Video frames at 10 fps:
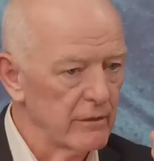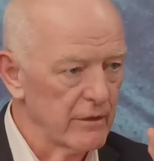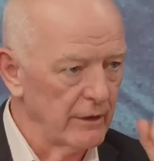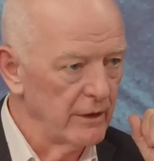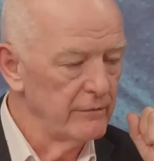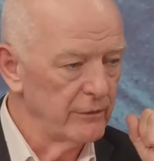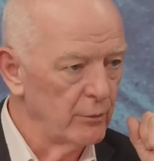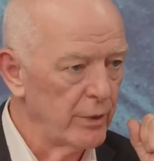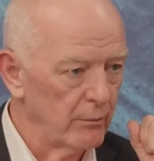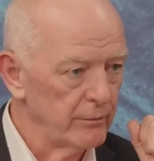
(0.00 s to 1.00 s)
synovial
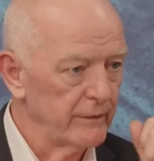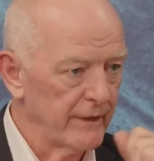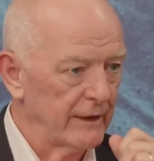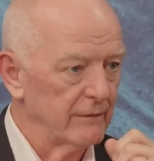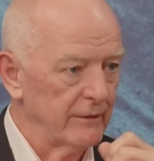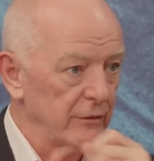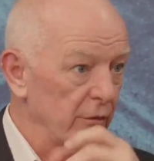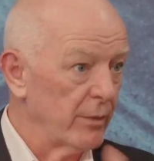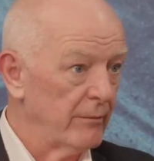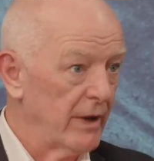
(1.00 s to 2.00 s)
pump is activated
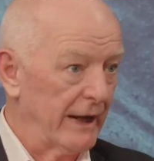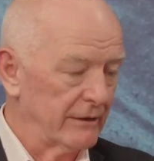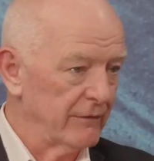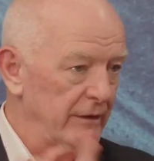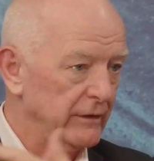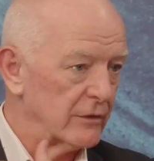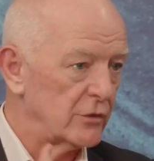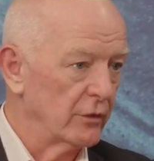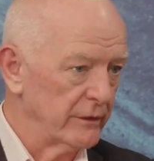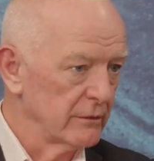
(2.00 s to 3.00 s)
just by activating a joint.